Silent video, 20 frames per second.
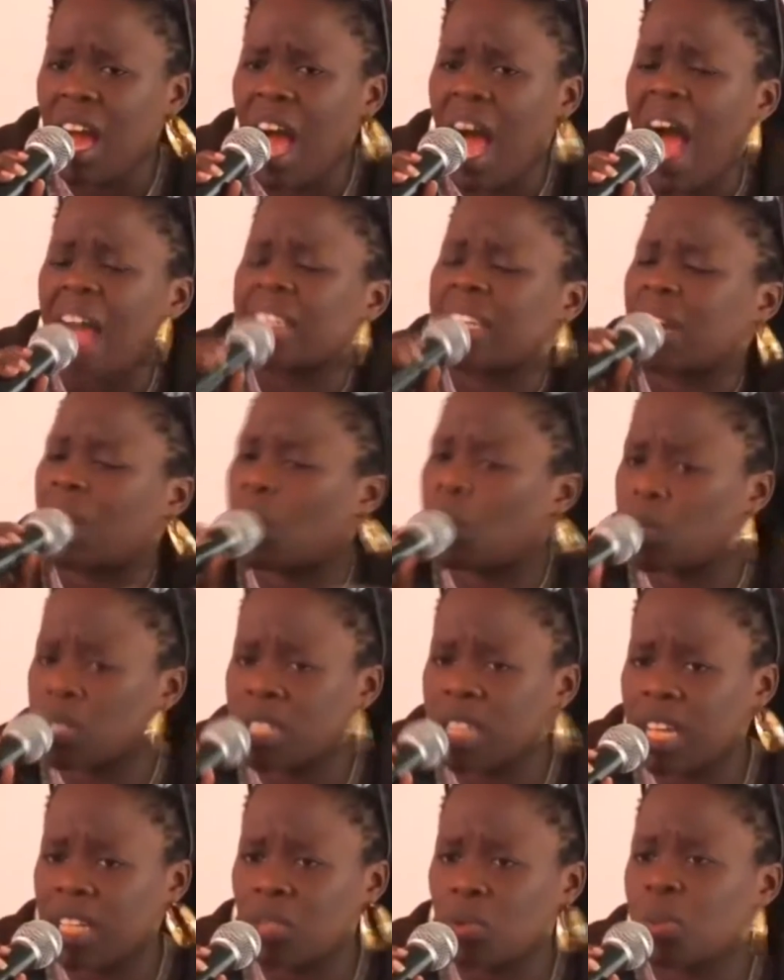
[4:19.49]
at a
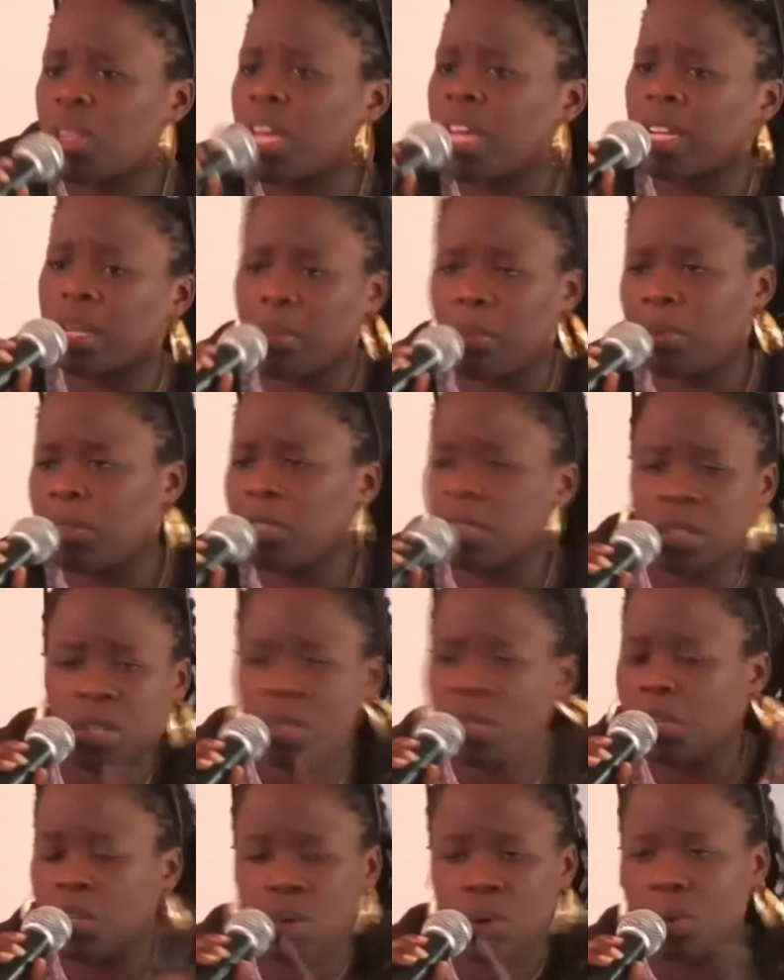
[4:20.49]
concert with anybody.
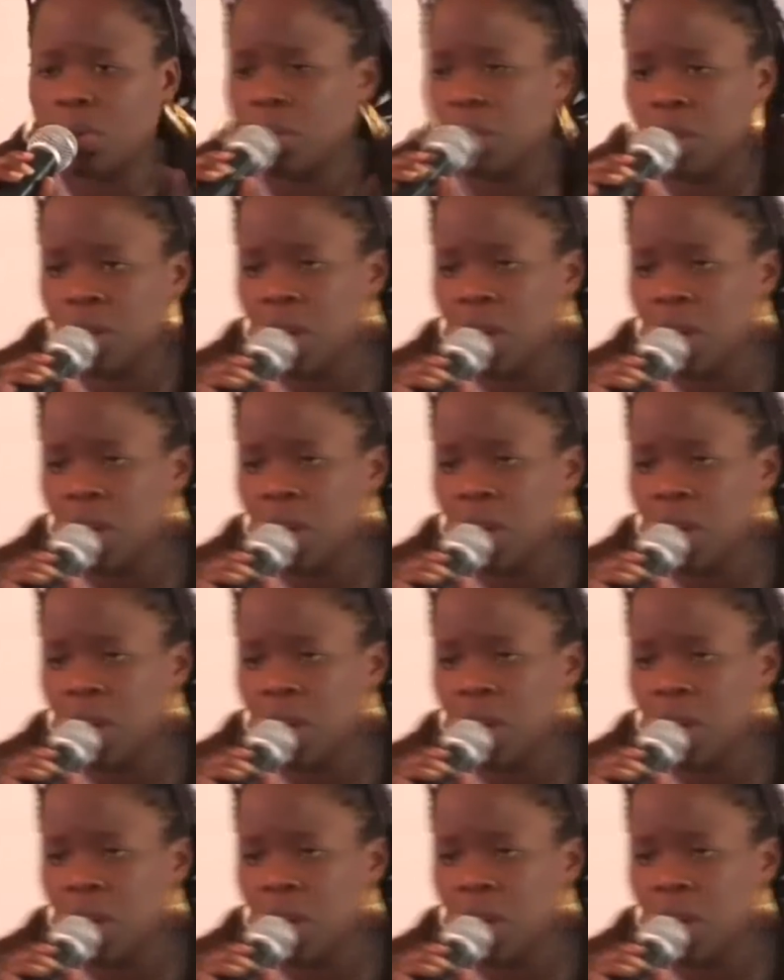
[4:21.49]
No.